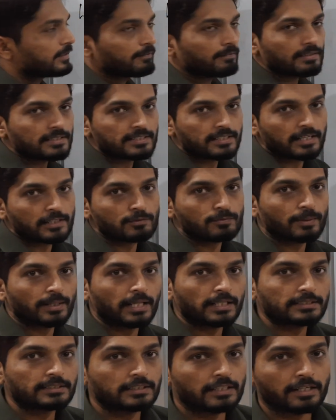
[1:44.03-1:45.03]
sequence as
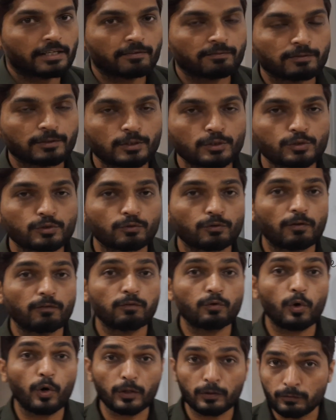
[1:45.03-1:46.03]
well as in the definition
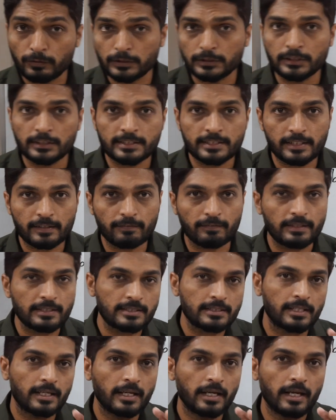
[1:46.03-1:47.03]
of convergent
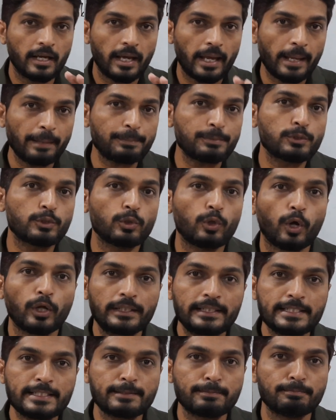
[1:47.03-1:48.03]
sequence,
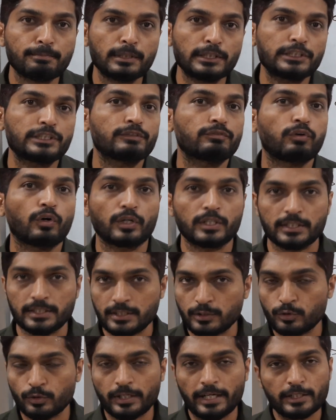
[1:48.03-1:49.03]
epsilon is must for
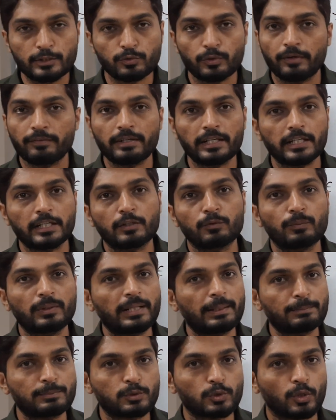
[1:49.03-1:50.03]
us. So that's why I have taken
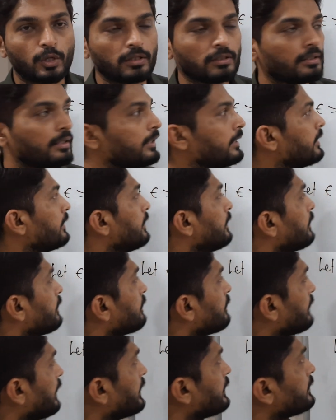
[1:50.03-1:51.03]
one epsilon
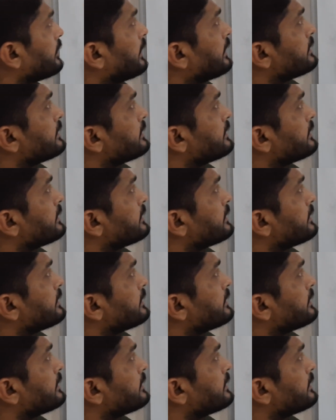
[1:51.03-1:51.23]
greater